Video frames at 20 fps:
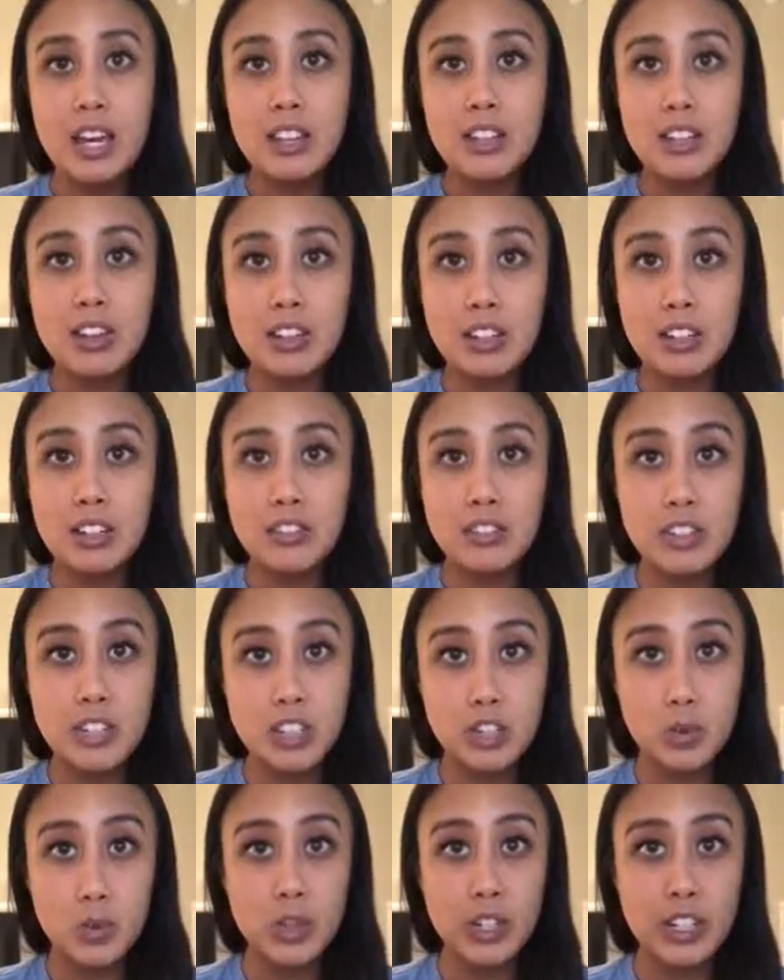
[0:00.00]
their
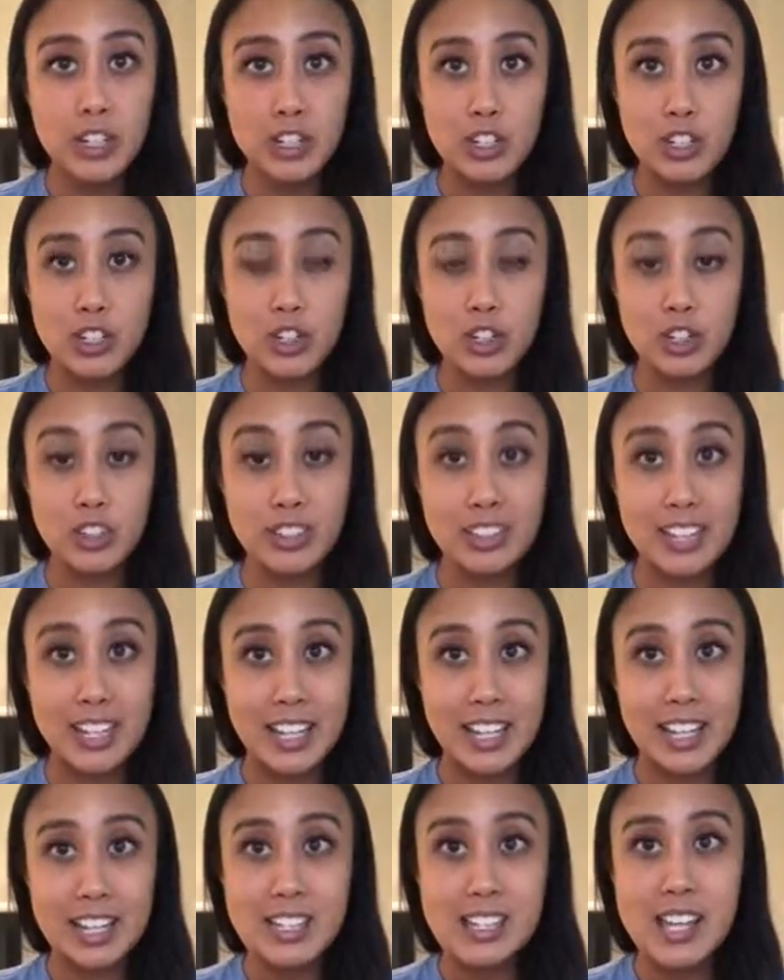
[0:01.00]
individual internal
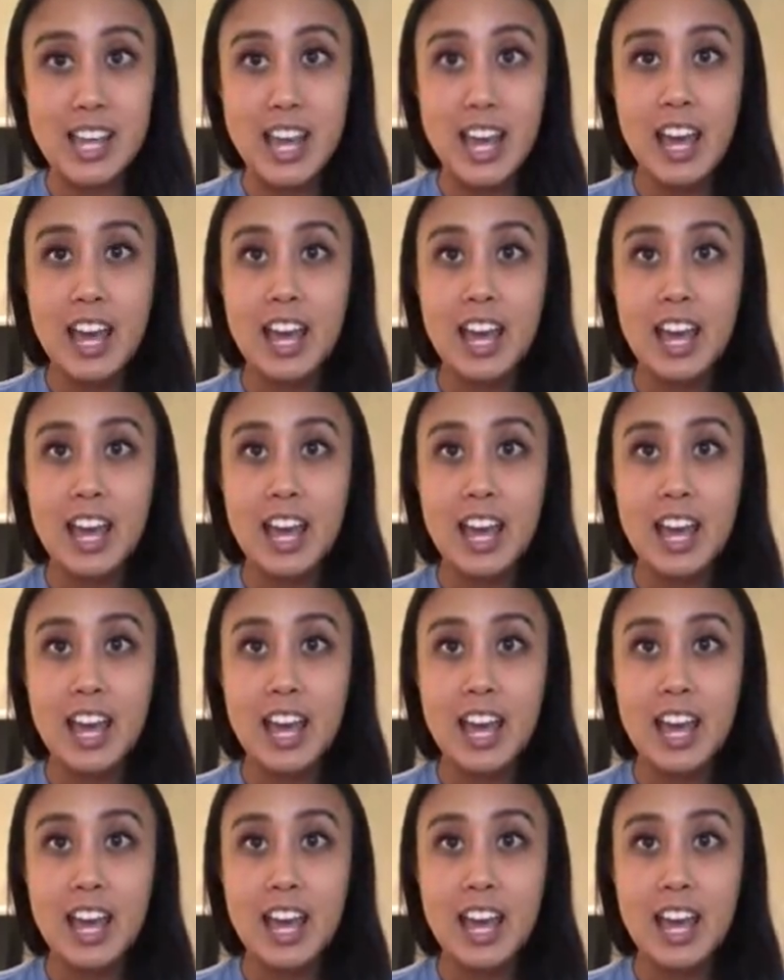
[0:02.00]
needs,